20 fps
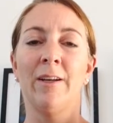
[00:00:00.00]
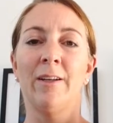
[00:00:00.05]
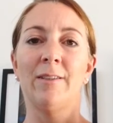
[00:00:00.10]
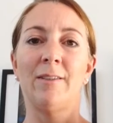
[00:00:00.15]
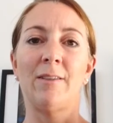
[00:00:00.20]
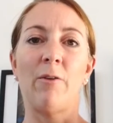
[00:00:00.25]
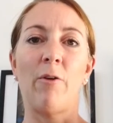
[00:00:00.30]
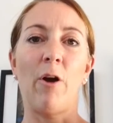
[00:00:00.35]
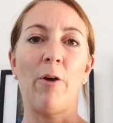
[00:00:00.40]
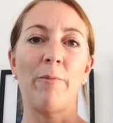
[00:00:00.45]

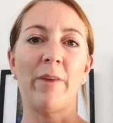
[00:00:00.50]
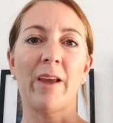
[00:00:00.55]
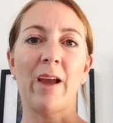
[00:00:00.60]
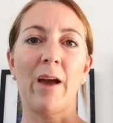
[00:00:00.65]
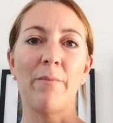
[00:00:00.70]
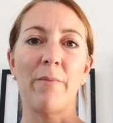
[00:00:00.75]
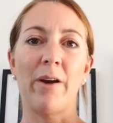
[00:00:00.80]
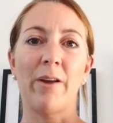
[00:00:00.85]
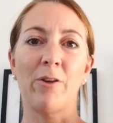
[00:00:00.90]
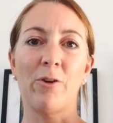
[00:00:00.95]
So opening
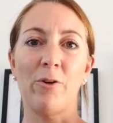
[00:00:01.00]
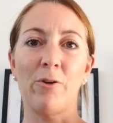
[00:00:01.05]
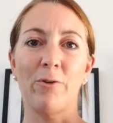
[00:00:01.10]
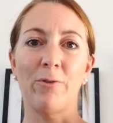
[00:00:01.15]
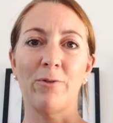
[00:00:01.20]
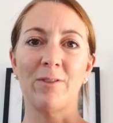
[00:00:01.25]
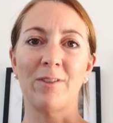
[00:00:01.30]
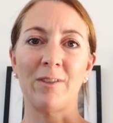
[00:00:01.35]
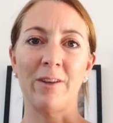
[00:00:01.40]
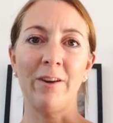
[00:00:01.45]
up my
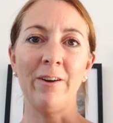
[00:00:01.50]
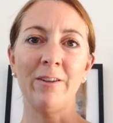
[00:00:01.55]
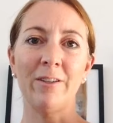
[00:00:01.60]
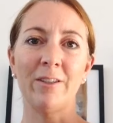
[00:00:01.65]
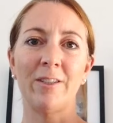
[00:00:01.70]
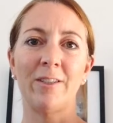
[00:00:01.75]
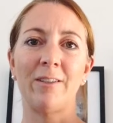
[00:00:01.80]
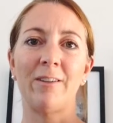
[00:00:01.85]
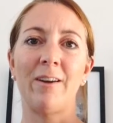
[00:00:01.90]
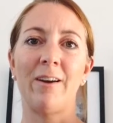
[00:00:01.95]
Google
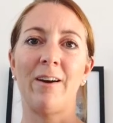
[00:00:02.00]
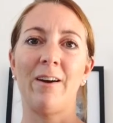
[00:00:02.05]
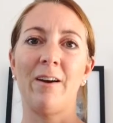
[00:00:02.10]
search,